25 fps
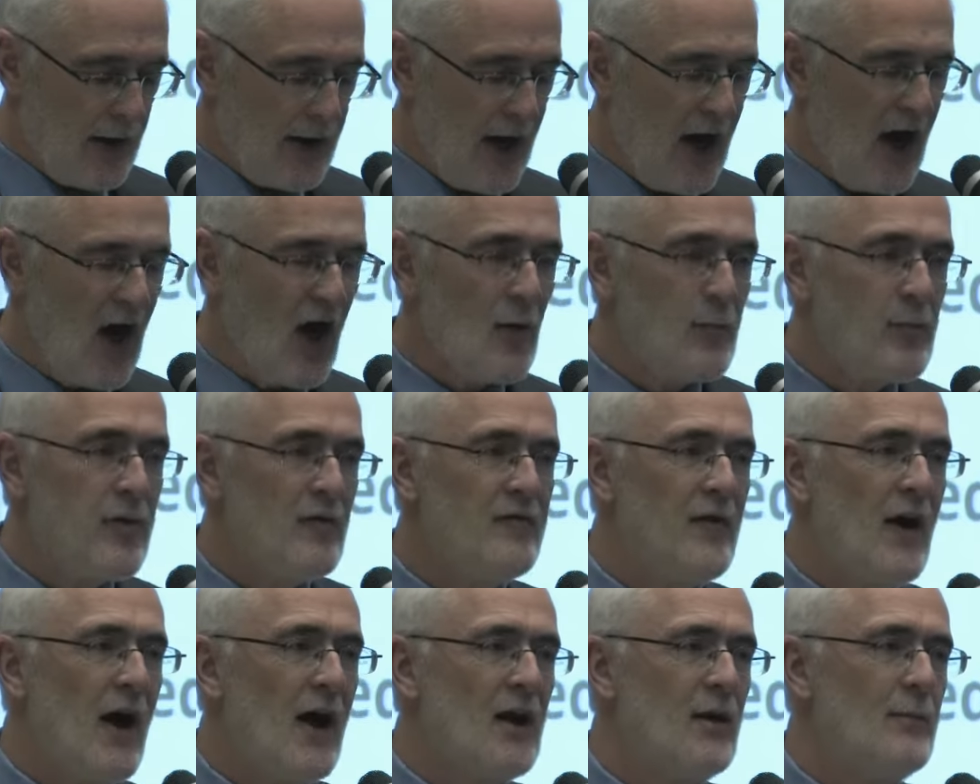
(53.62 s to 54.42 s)
care
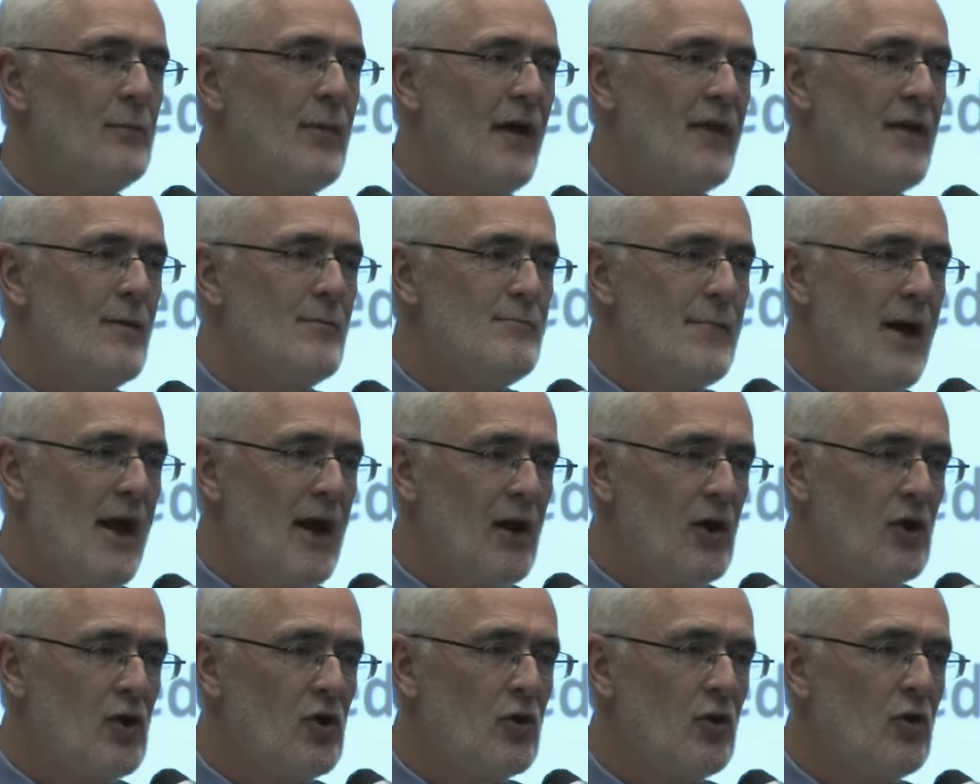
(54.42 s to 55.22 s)
provided by the
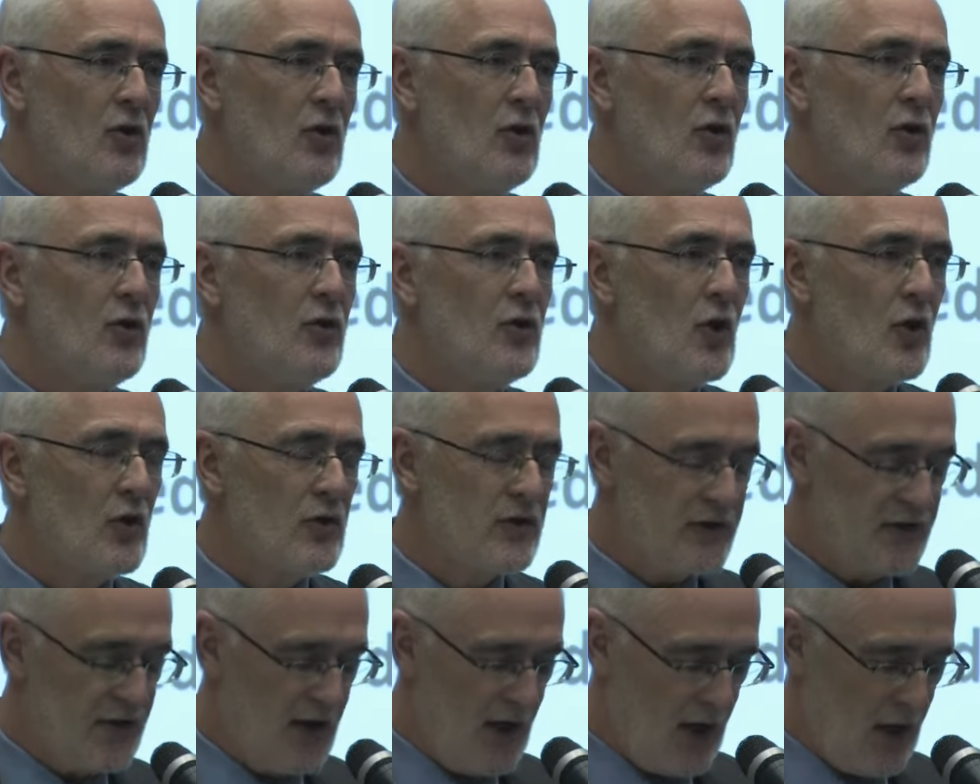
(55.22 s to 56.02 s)
medical,
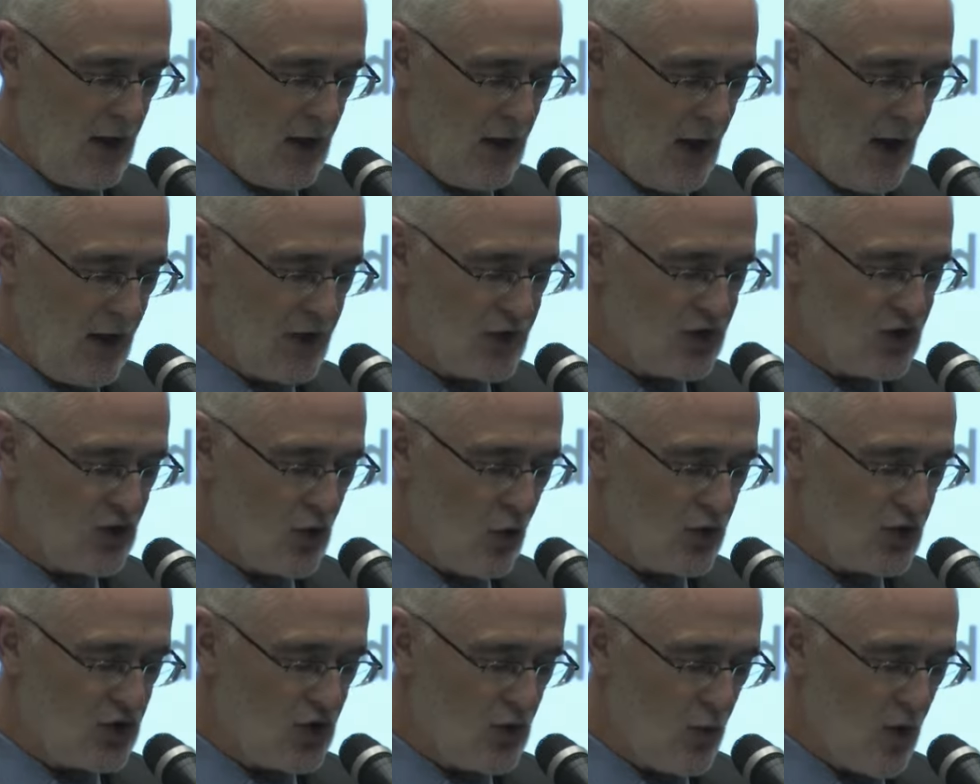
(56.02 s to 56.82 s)
nursing, and
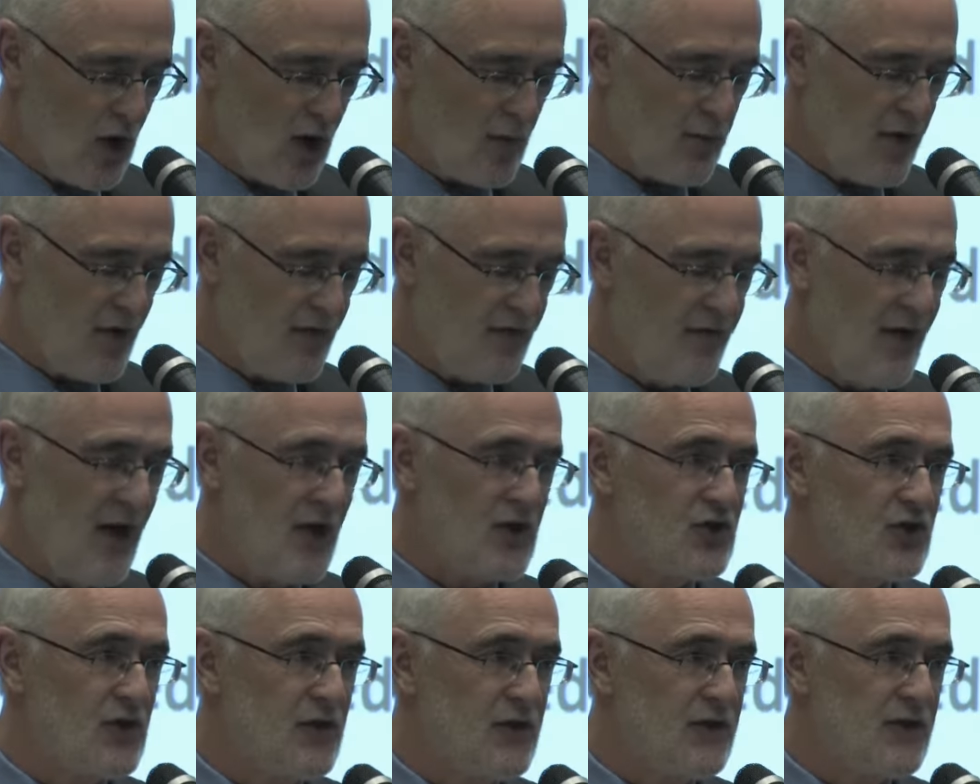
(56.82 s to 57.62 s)
social work
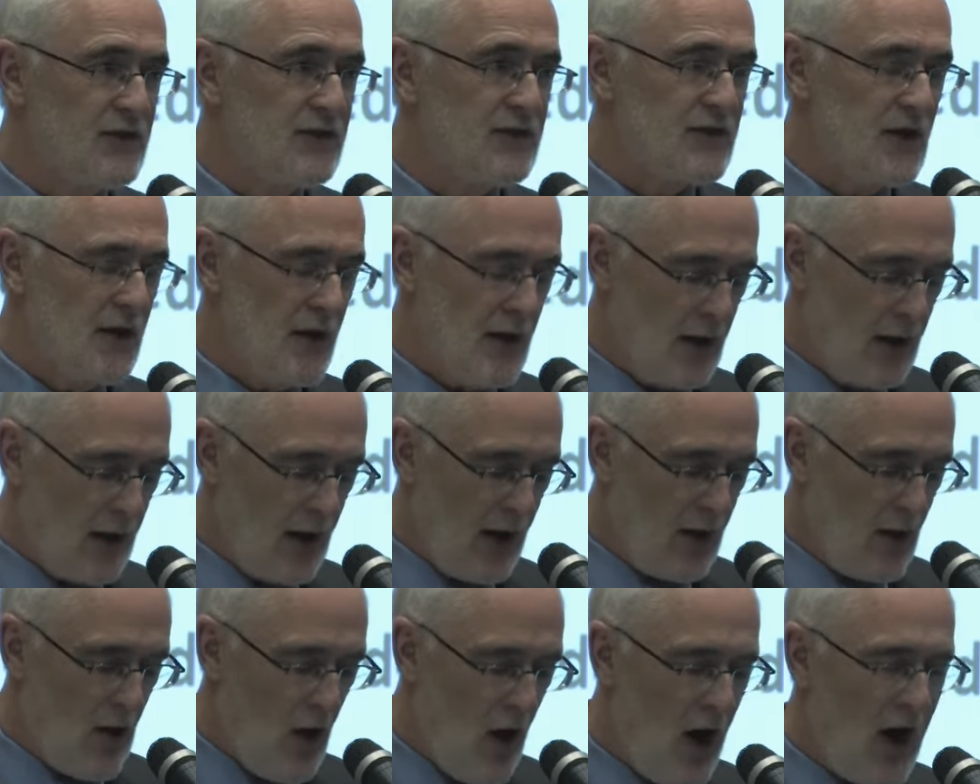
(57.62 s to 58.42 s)
professions
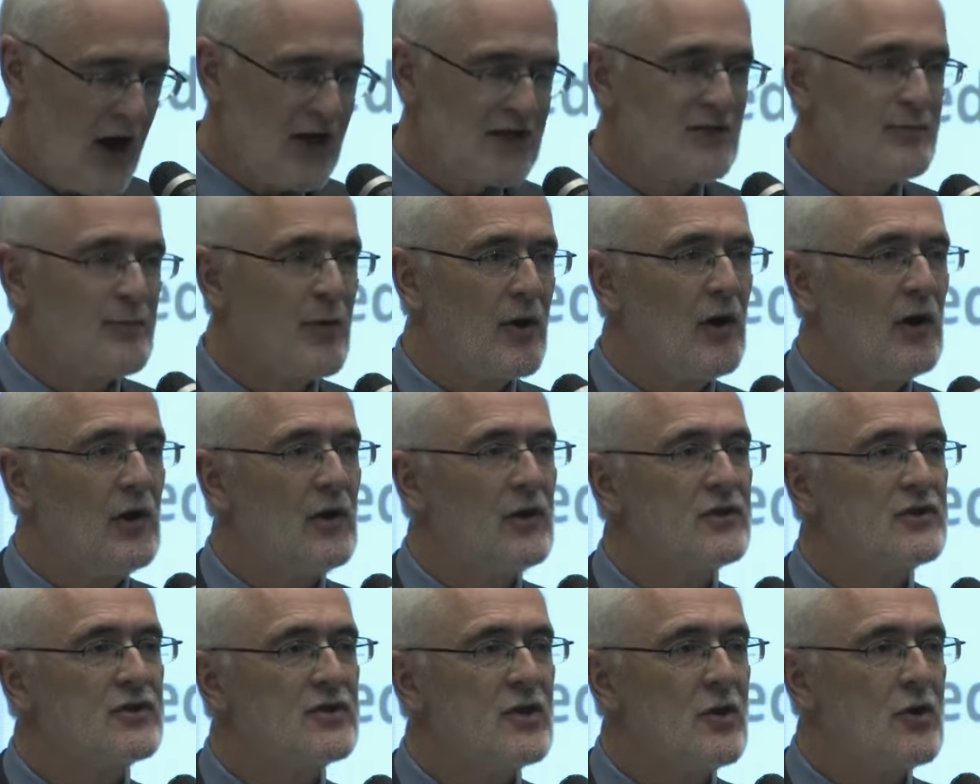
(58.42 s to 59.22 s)
in
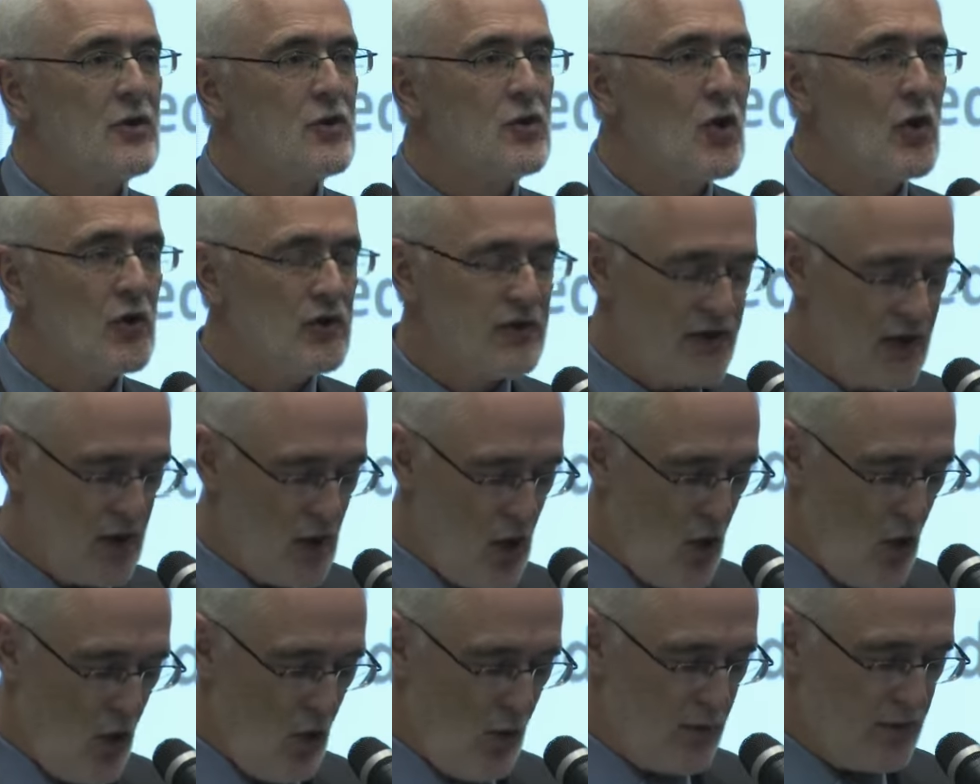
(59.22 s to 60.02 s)
hospitals, nursing
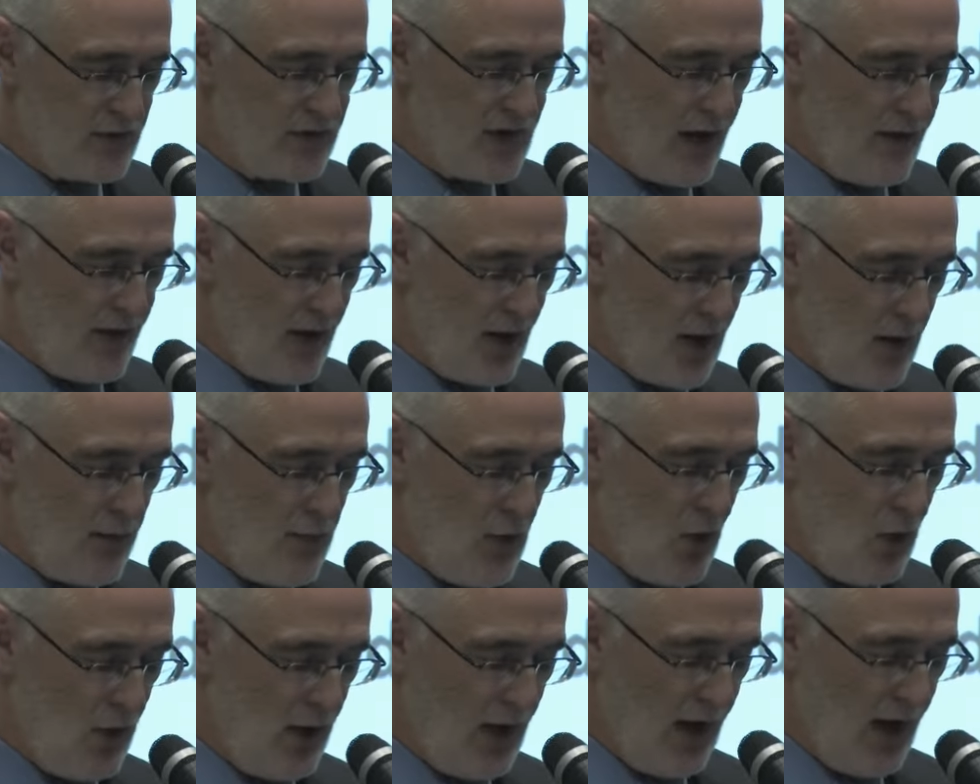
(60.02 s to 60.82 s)
homes, and the
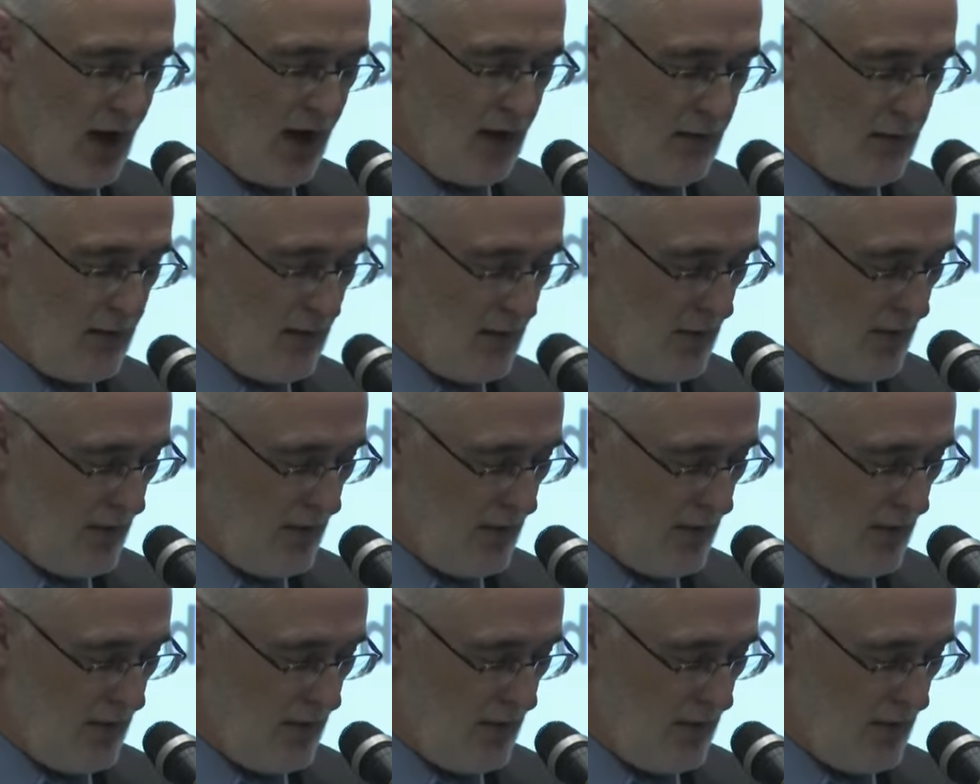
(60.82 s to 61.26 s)
community.